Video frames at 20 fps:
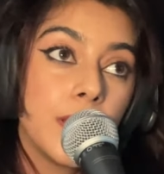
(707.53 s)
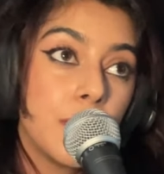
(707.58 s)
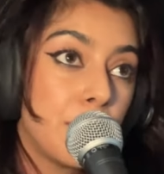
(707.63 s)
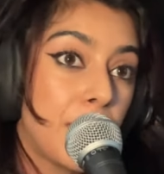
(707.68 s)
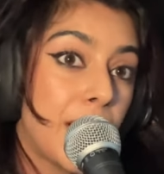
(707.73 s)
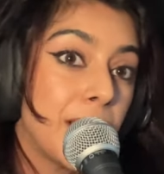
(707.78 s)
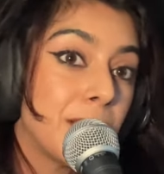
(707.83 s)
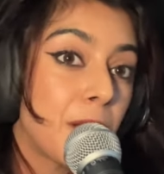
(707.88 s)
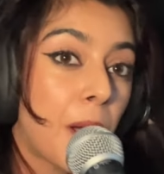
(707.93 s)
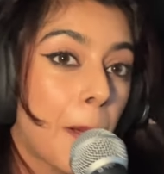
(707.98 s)
It
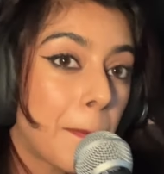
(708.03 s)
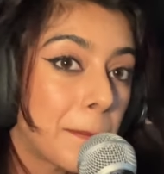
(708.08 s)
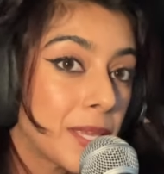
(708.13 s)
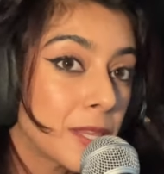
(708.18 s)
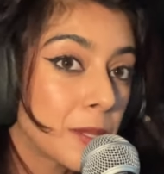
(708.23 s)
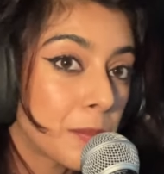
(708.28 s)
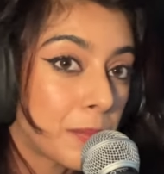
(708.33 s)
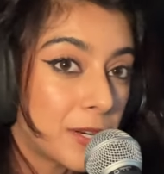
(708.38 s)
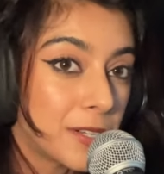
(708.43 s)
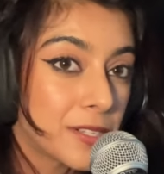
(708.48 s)
might not be
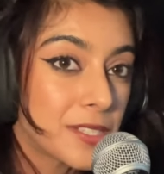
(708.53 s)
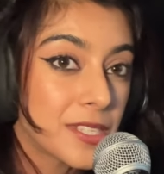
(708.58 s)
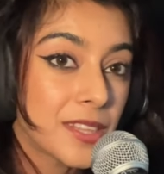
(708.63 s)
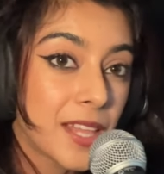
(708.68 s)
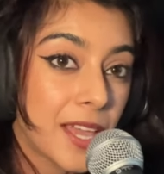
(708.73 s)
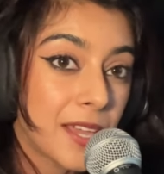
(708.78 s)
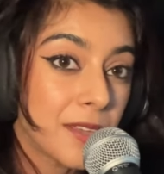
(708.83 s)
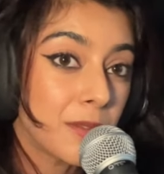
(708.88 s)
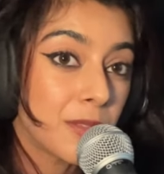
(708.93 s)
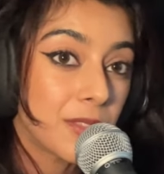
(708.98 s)
the person
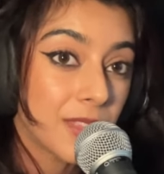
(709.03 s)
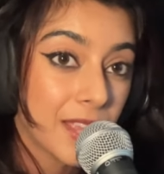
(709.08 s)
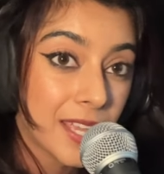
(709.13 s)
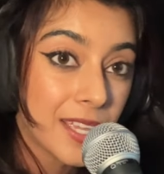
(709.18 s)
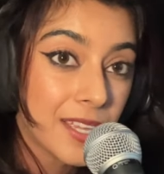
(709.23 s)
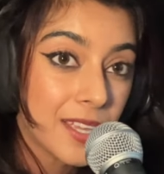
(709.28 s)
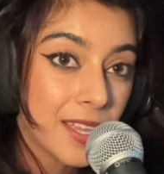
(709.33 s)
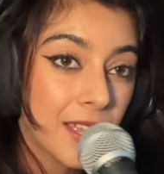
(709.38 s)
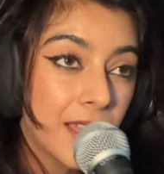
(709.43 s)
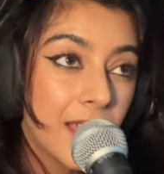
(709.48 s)
that you
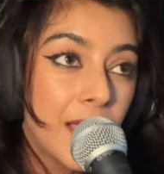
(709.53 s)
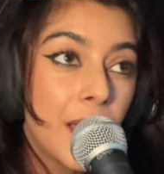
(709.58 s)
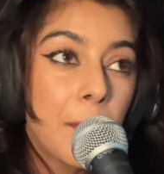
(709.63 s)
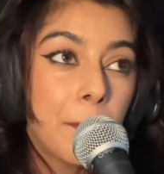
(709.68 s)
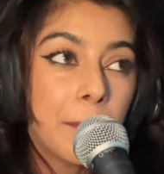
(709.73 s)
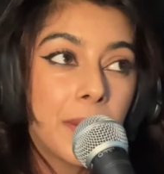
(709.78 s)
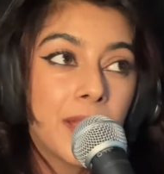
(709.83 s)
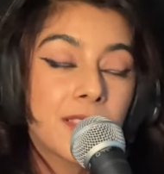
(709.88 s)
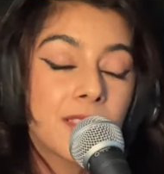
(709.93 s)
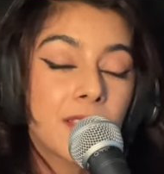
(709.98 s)
think,
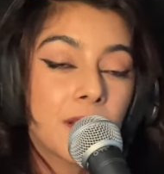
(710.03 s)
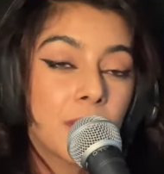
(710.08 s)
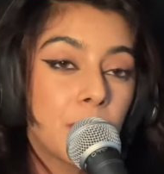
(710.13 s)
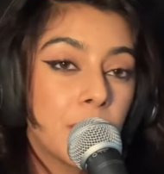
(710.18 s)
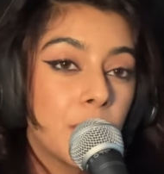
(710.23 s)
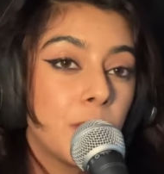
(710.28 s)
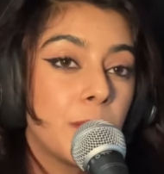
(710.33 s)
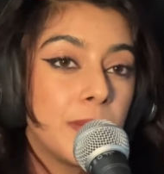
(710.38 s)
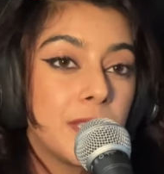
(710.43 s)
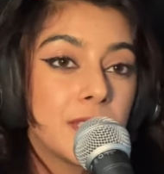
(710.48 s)
but there
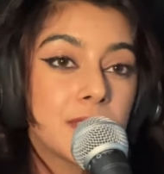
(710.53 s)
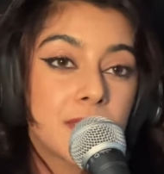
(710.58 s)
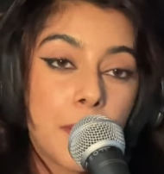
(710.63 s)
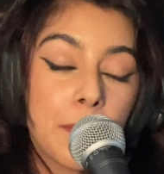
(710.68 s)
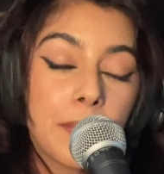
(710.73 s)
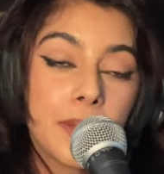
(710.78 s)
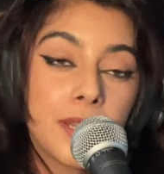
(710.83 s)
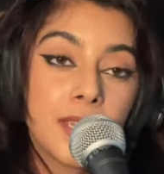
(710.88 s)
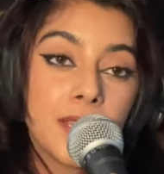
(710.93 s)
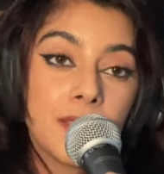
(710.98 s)
will be
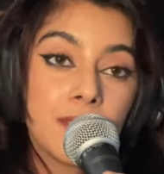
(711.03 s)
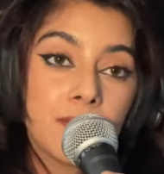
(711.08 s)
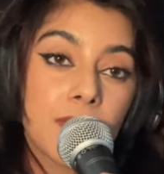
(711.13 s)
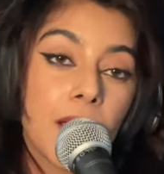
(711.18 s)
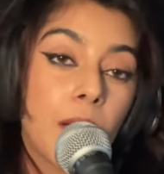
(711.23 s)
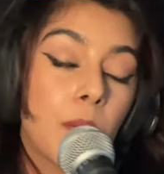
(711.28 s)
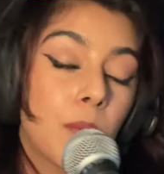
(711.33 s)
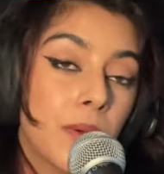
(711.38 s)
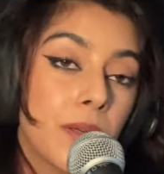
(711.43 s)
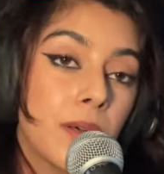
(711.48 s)
somebody
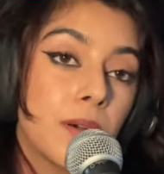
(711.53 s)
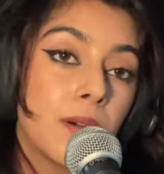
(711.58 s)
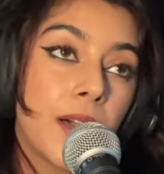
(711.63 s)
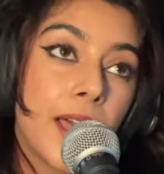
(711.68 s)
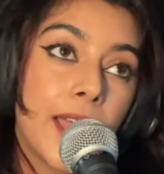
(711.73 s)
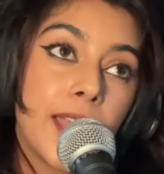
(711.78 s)
that will.